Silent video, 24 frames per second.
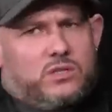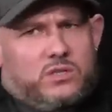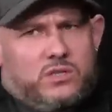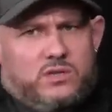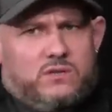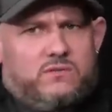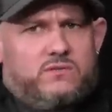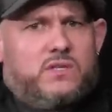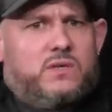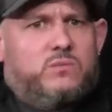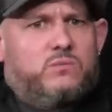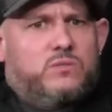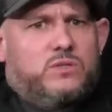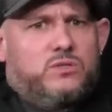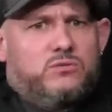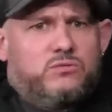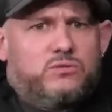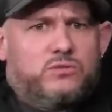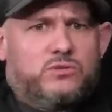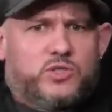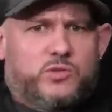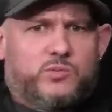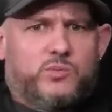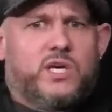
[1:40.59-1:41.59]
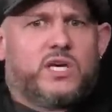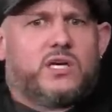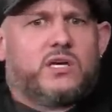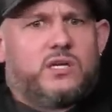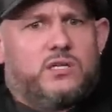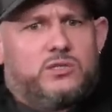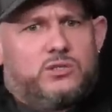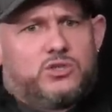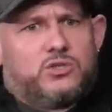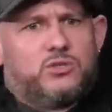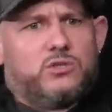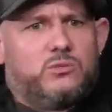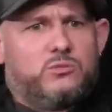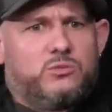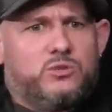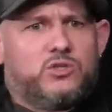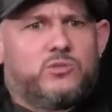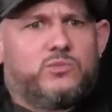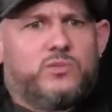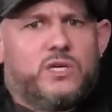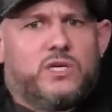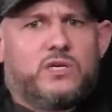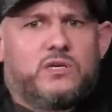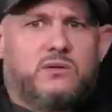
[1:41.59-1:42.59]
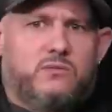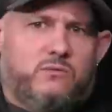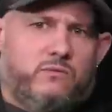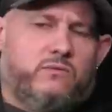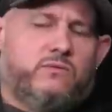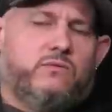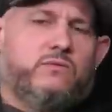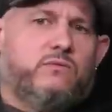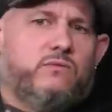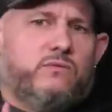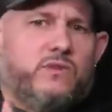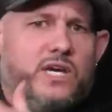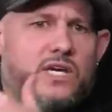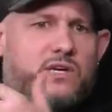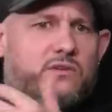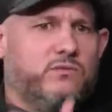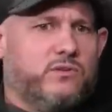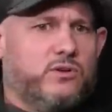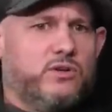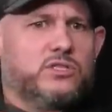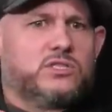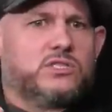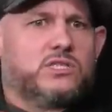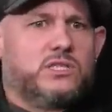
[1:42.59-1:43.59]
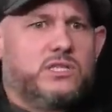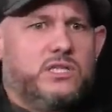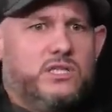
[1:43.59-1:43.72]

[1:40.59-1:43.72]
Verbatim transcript: give them the respect and show them respect vice versa.